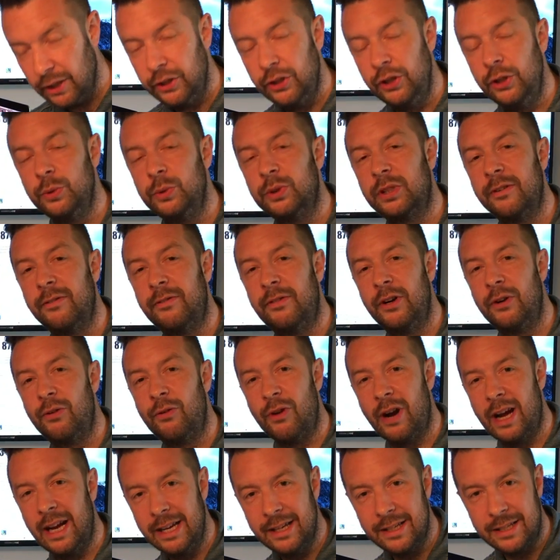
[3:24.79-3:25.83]
Use a
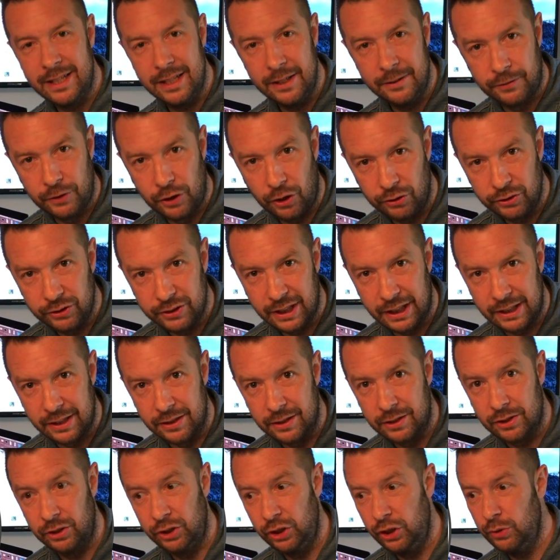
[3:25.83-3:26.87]
variety of content.
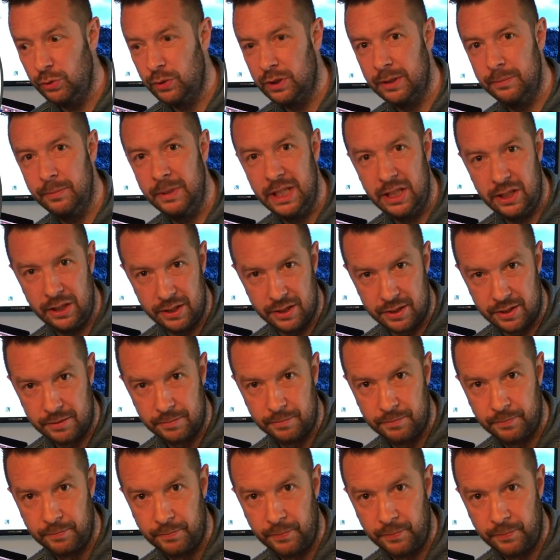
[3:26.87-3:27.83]
So use images,